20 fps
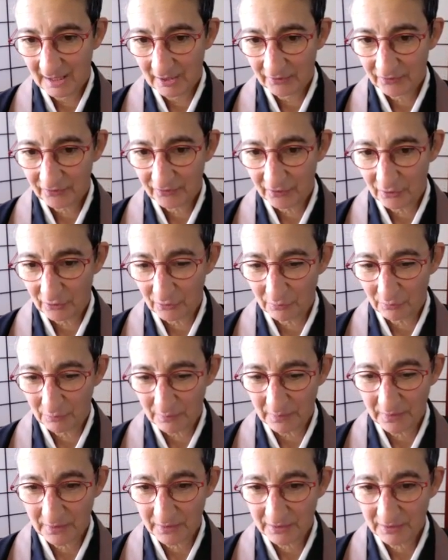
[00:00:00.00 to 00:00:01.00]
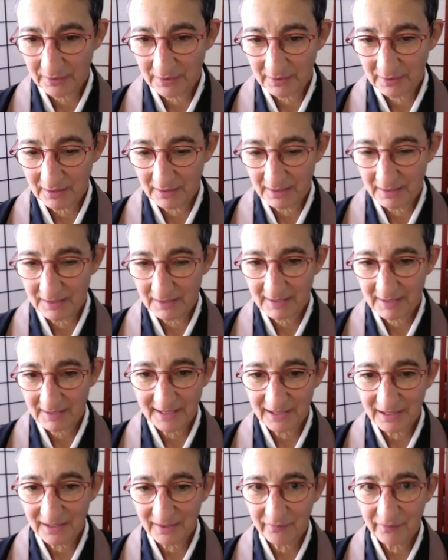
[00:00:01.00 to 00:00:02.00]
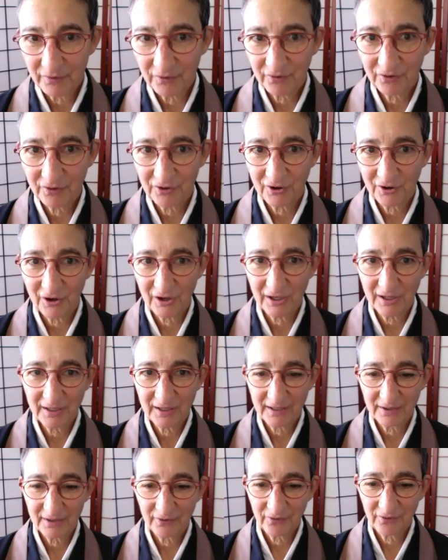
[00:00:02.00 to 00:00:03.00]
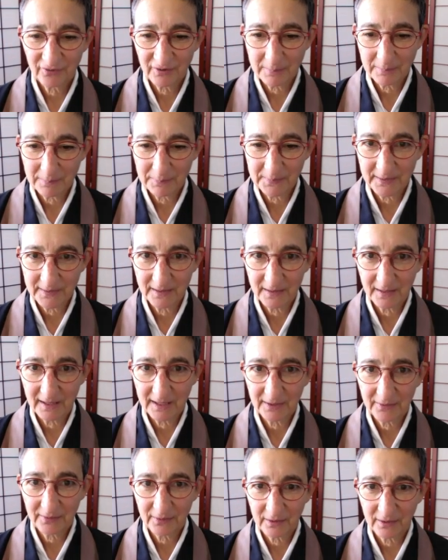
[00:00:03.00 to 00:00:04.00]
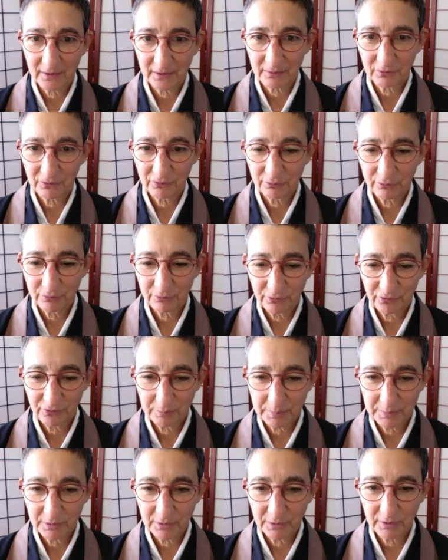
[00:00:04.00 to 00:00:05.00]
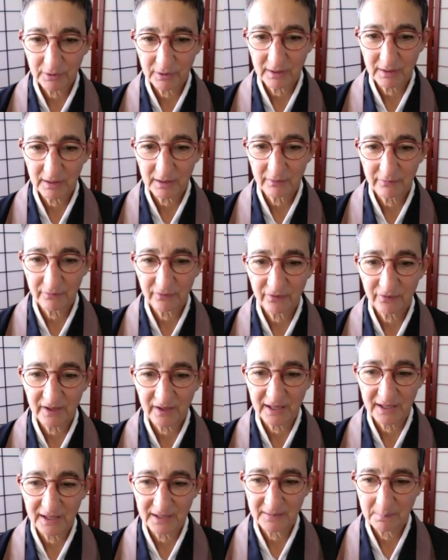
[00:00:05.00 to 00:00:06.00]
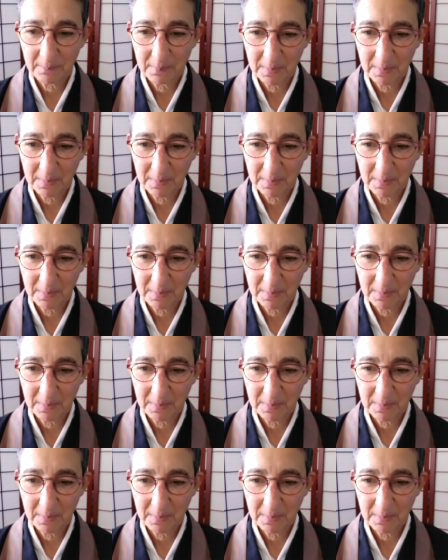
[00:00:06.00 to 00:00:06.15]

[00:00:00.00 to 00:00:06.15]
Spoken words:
So the title of this talk is something like the true spirit of Zen.